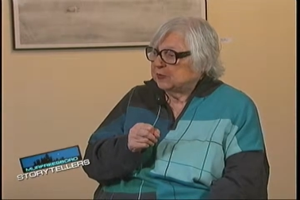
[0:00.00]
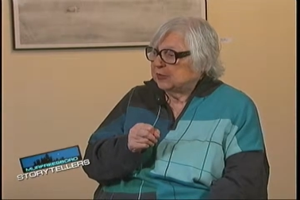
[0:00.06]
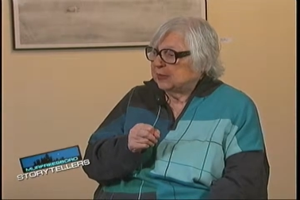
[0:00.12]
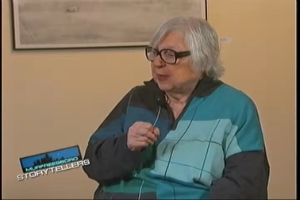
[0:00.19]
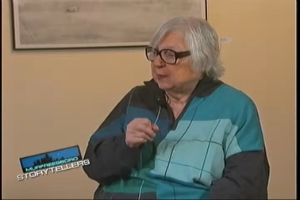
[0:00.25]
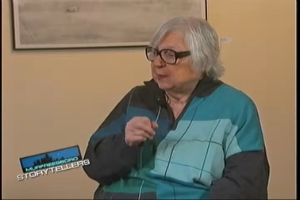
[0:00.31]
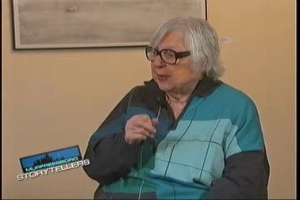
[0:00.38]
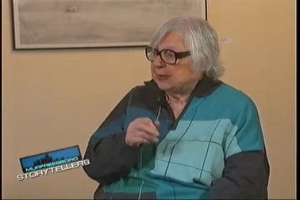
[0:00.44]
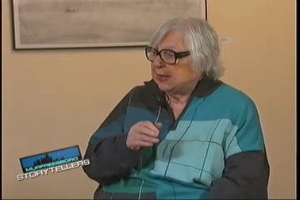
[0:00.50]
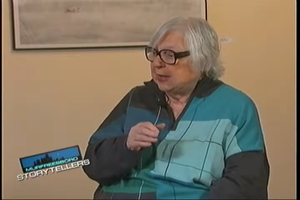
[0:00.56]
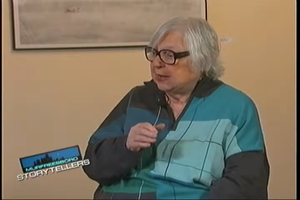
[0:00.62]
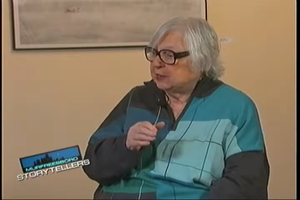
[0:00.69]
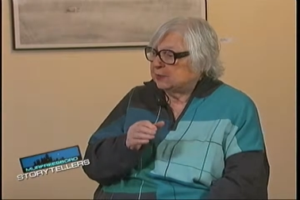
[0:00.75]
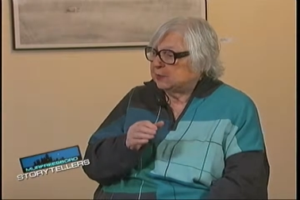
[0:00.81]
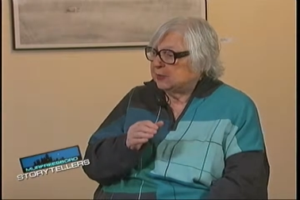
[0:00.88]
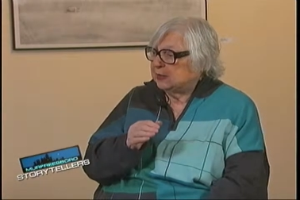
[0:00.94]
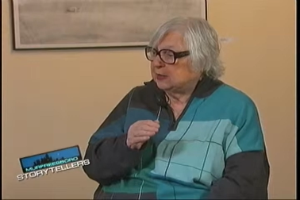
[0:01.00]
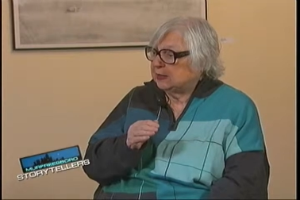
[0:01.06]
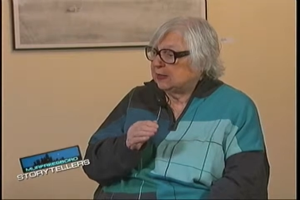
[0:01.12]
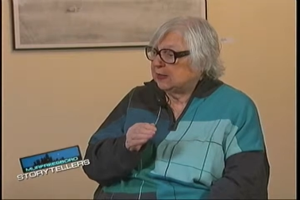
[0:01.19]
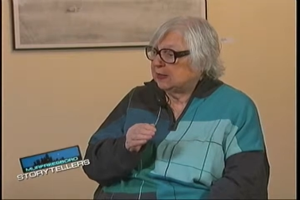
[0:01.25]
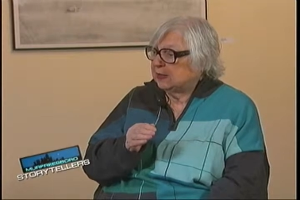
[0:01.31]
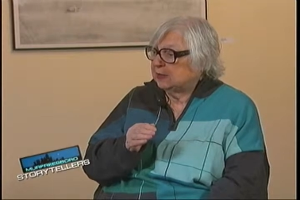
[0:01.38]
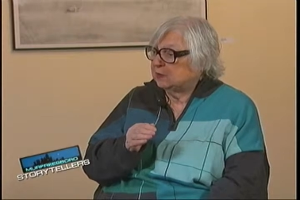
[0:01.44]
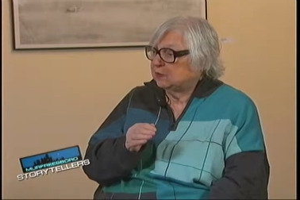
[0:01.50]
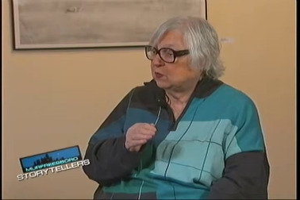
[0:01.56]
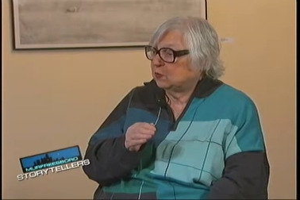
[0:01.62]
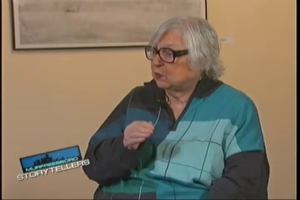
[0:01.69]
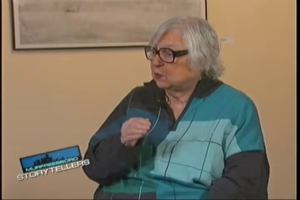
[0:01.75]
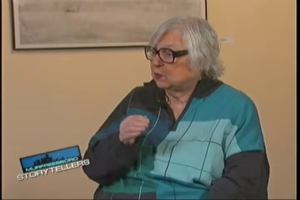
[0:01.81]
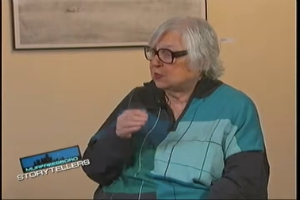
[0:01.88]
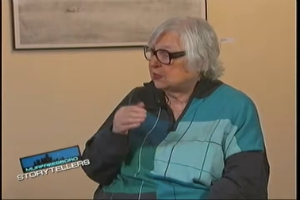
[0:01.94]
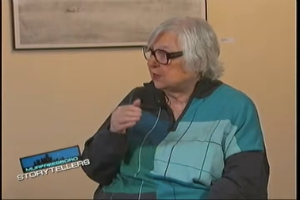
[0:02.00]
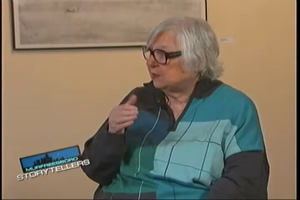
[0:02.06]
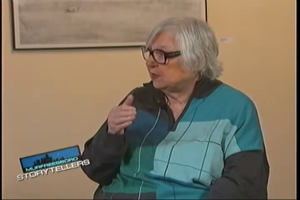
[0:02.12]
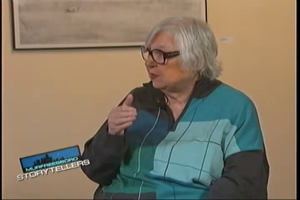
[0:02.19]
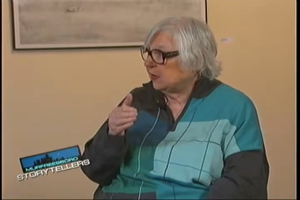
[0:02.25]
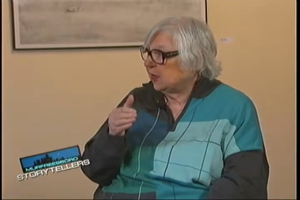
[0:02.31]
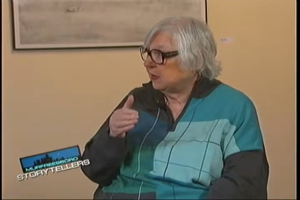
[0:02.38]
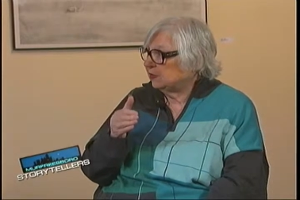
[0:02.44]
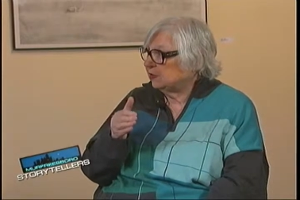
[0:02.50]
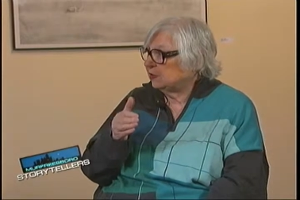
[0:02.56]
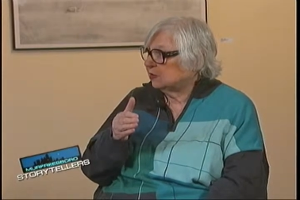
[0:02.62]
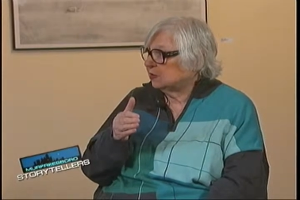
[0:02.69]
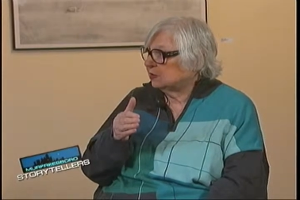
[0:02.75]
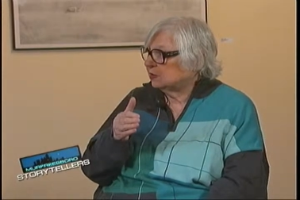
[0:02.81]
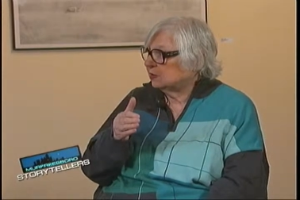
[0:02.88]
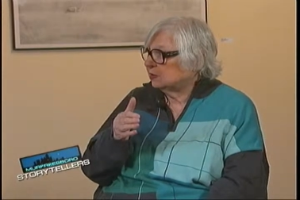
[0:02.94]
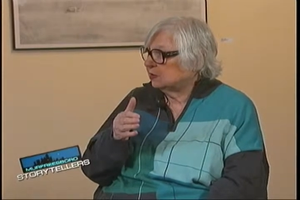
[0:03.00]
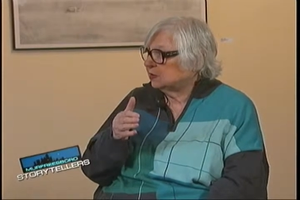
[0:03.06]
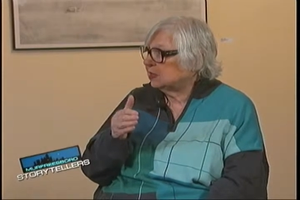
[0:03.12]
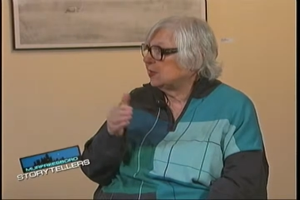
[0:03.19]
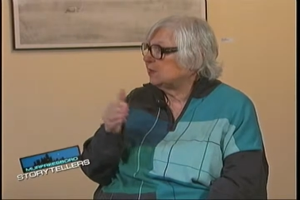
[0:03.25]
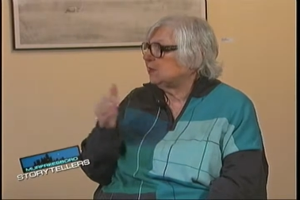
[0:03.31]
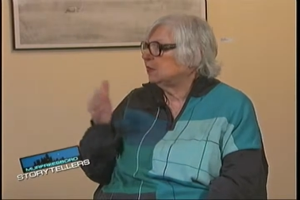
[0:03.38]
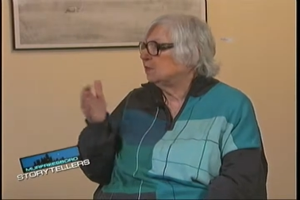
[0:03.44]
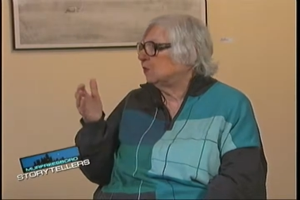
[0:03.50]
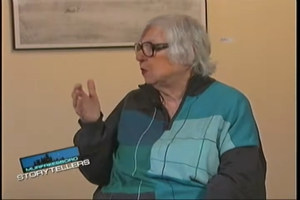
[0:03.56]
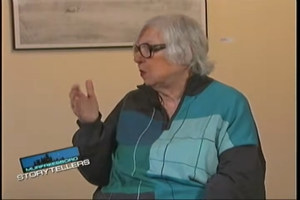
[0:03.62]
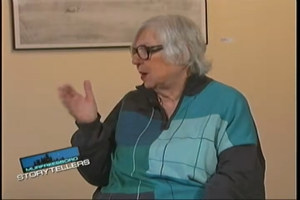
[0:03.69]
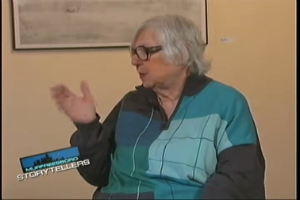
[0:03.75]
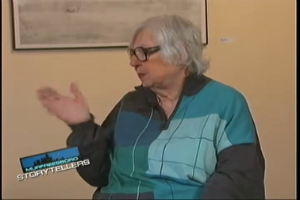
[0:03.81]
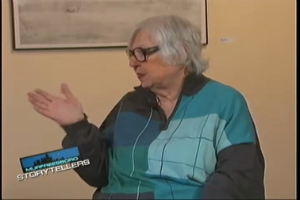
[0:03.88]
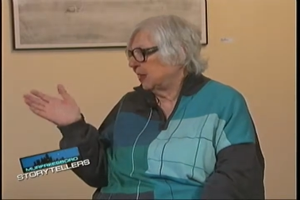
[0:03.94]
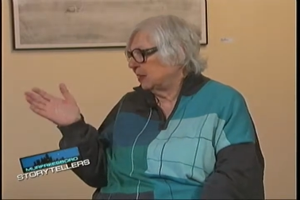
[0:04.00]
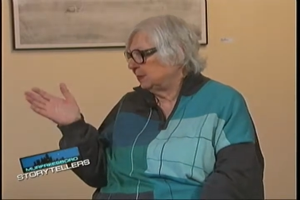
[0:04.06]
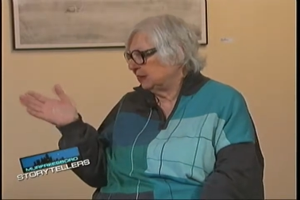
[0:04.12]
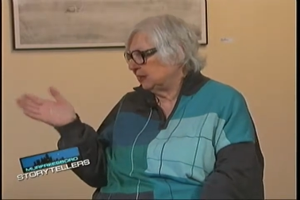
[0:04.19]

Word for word: Now my dad's been dead for 75 years, okay. 74. i will be